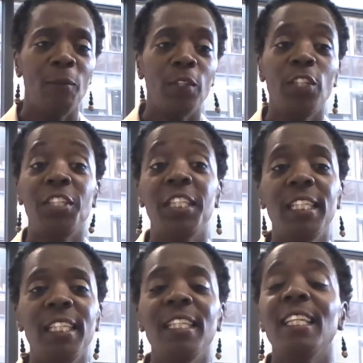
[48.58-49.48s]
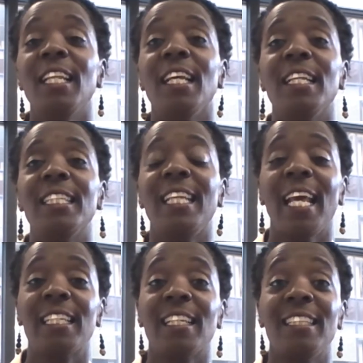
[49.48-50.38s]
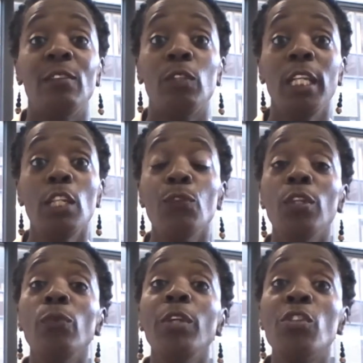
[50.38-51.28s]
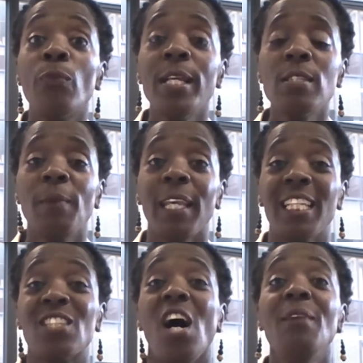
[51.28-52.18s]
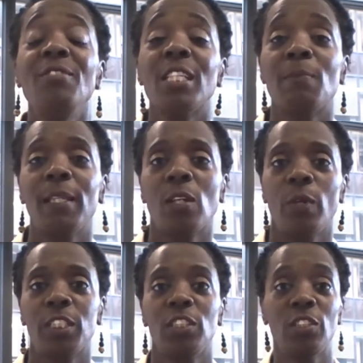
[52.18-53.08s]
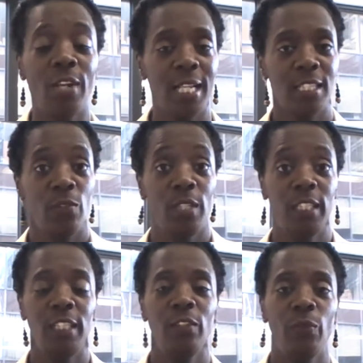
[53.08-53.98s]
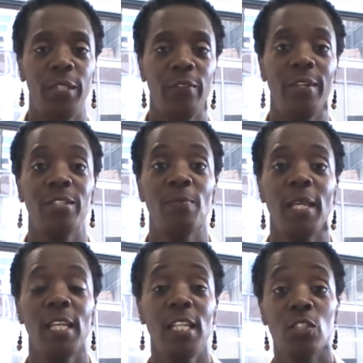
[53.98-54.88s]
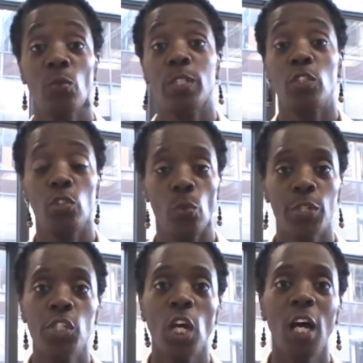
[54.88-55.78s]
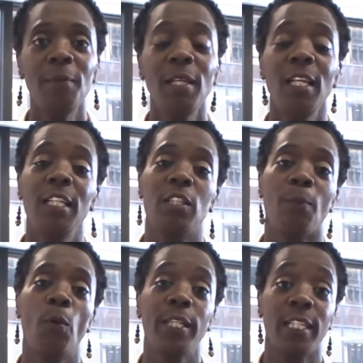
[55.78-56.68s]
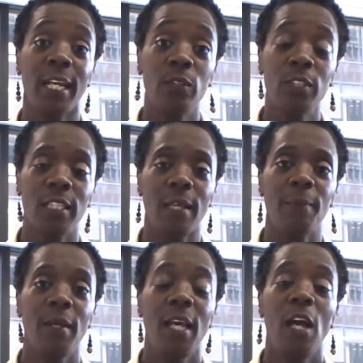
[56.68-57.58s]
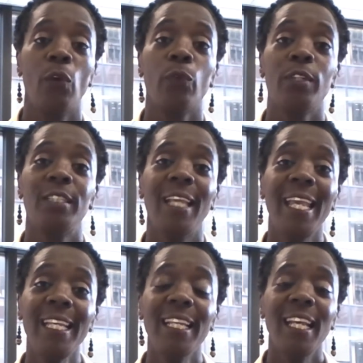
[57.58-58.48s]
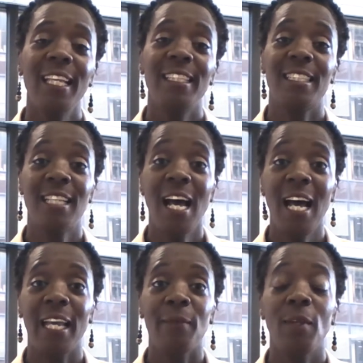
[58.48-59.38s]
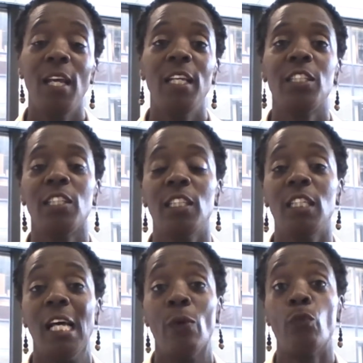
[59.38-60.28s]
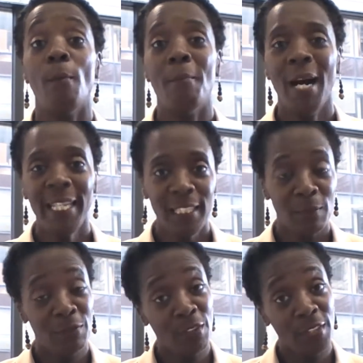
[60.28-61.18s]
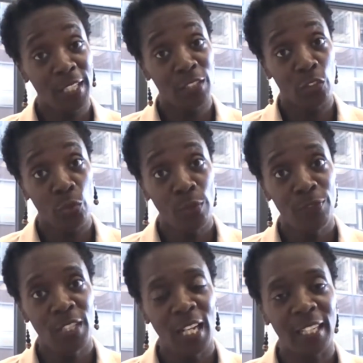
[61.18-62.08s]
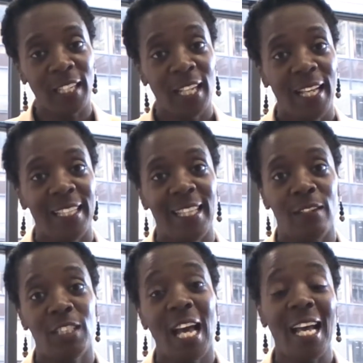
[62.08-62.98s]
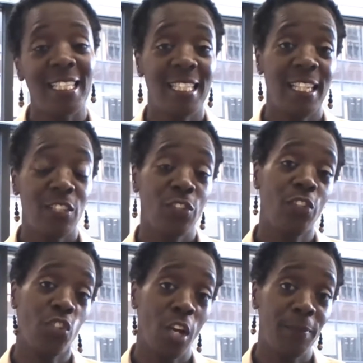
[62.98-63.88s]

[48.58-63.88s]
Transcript: you didn't get, the interviewer didn't read your resume. It's obvious by the questions they're asking you that they didn't read their resume. So it's your job to point it out to them. Take the time to remind them of the things that you have done that ties into the job